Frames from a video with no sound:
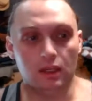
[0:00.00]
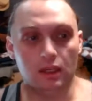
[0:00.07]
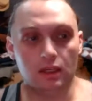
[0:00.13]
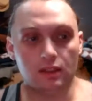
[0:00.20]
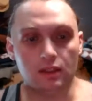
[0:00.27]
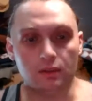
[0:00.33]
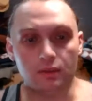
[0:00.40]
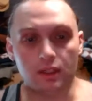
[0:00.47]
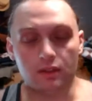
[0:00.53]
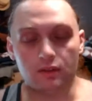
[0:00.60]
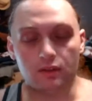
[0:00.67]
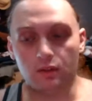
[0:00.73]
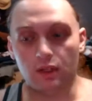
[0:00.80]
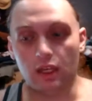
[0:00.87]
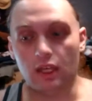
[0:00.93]
sometimes
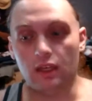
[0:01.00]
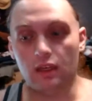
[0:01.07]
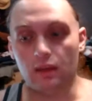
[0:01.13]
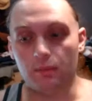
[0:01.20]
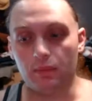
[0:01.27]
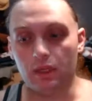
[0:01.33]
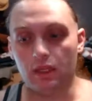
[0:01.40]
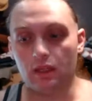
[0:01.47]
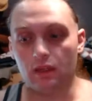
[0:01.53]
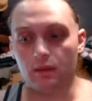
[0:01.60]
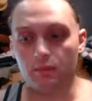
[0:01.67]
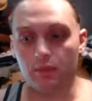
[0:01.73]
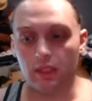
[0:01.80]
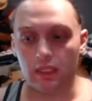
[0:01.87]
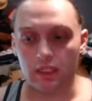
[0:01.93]
you can end up being a
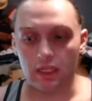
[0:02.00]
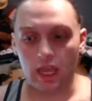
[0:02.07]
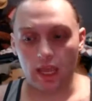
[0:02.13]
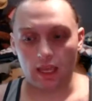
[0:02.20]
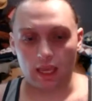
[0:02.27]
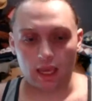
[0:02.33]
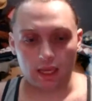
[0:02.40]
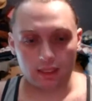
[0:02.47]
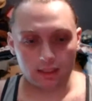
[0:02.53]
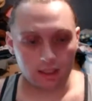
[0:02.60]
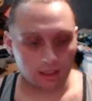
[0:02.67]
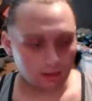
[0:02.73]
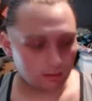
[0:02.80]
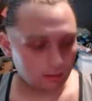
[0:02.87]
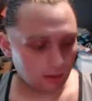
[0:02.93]
complete jackass,
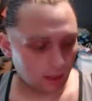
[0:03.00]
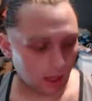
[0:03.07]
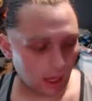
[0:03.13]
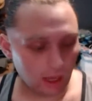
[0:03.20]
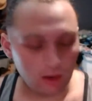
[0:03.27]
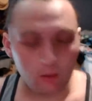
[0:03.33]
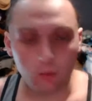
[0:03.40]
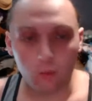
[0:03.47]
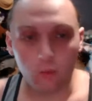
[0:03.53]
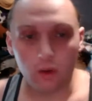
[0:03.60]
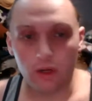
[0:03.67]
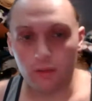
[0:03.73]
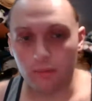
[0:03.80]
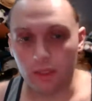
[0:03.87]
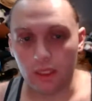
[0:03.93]
and I don't
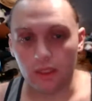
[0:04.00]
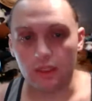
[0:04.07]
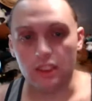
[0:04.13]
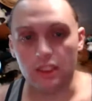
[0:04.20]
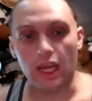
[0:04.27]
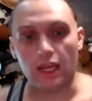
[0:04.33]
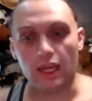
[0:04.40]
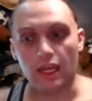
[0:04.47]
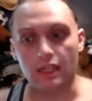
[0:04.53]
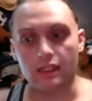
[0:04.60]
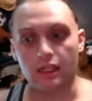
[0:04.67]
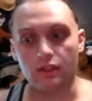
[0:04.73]
want to be the jackass.